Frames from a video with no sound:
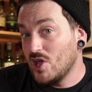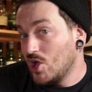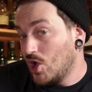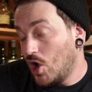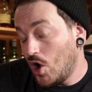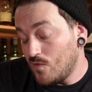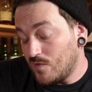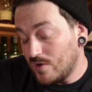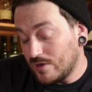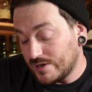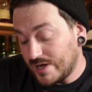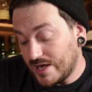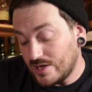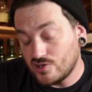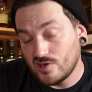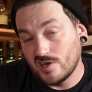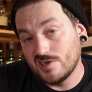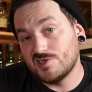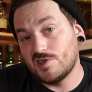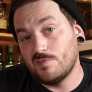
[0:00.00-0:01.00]
Hopefully I'll get a
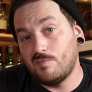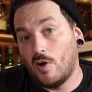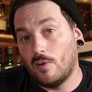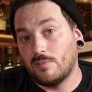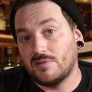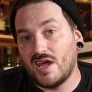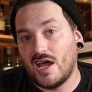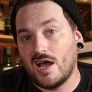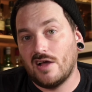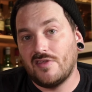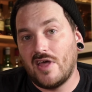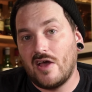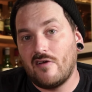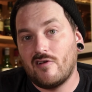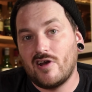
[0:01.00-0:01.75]
chance to pop down there